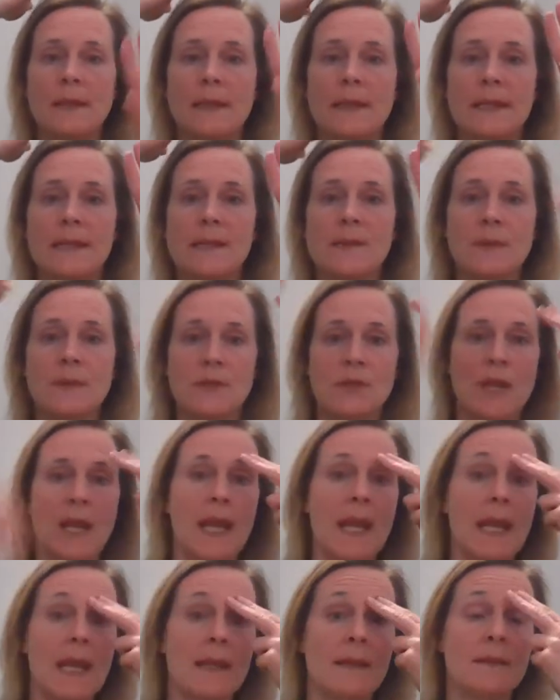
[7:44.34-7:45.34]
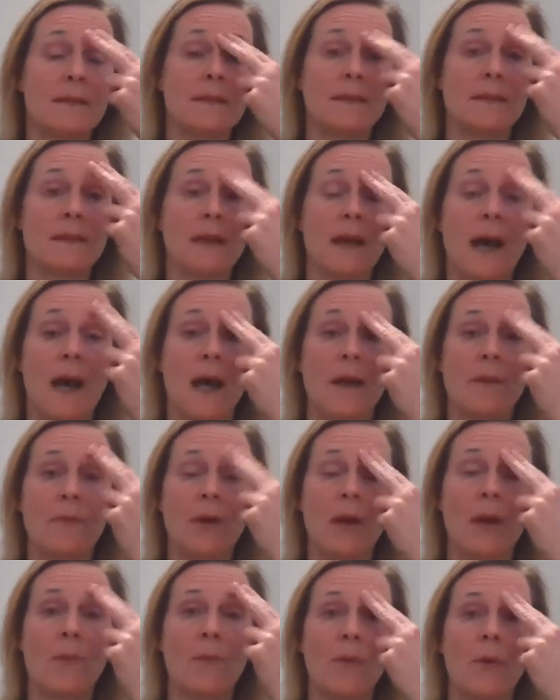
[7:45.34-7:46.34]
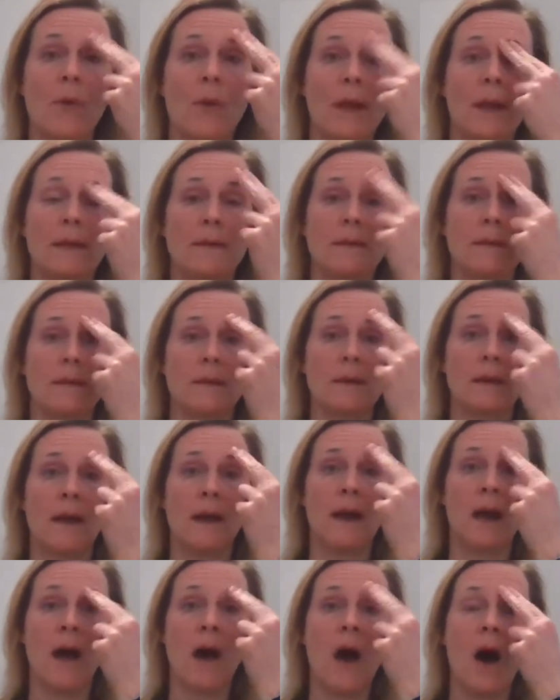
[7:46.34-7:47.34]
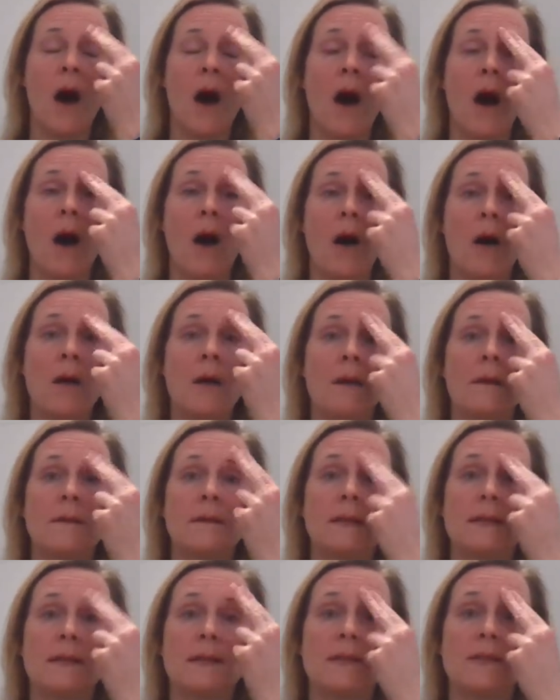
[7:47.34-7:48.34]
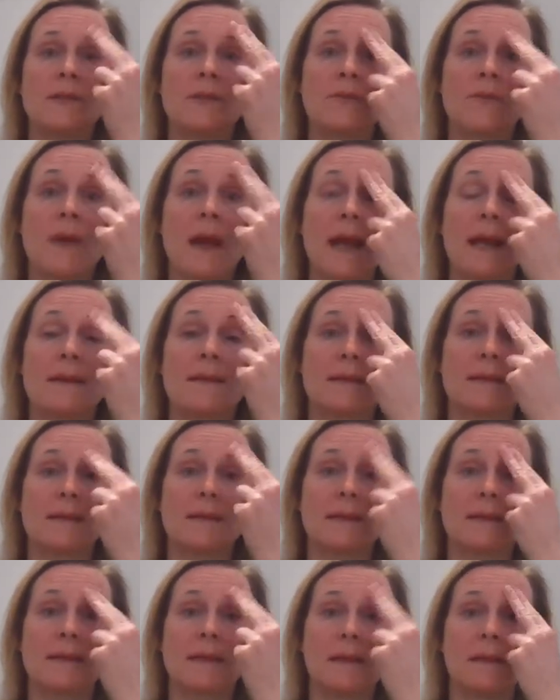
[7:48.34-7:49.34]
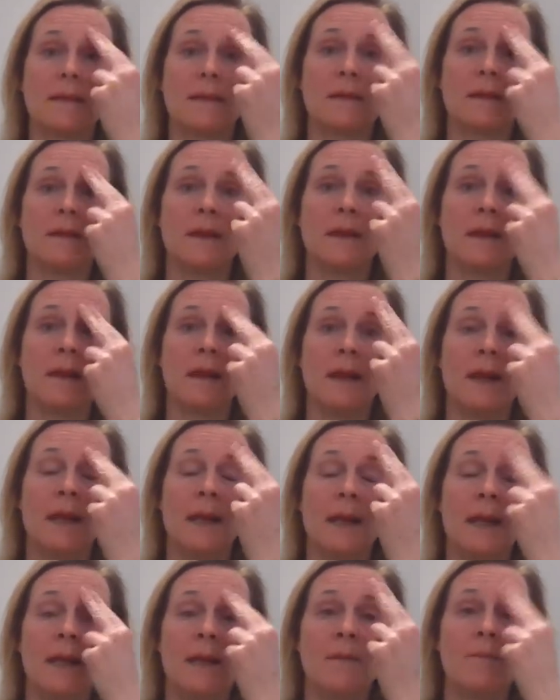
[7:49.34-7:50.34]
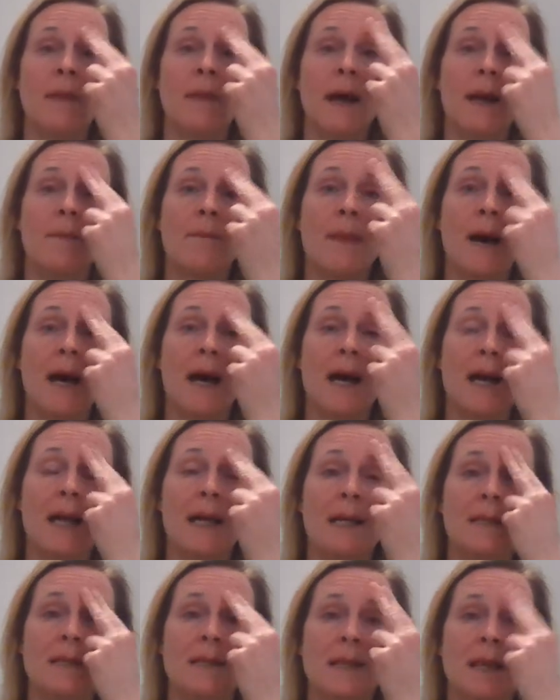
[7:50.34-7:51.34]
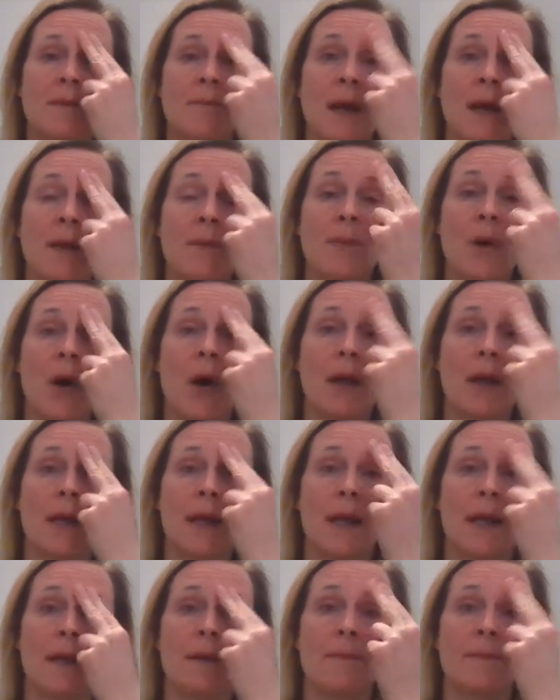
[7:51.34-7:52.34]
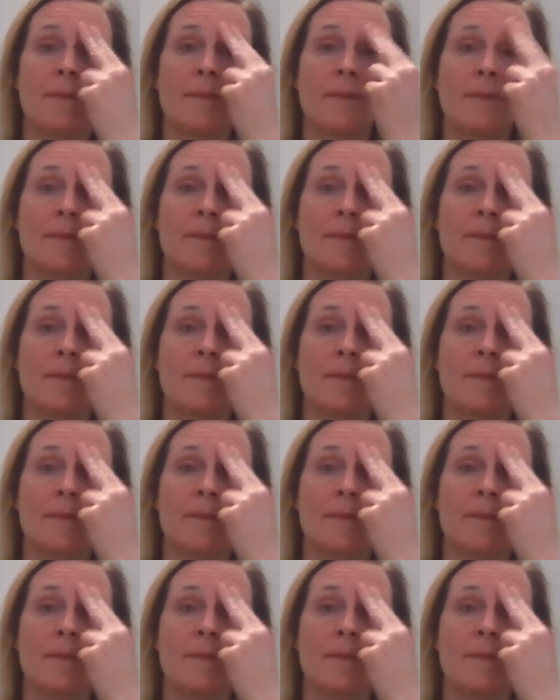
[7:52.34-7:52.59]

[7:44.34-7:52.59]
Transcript: Please switch hands. Eyebrow point. All this stress in my mind and my body.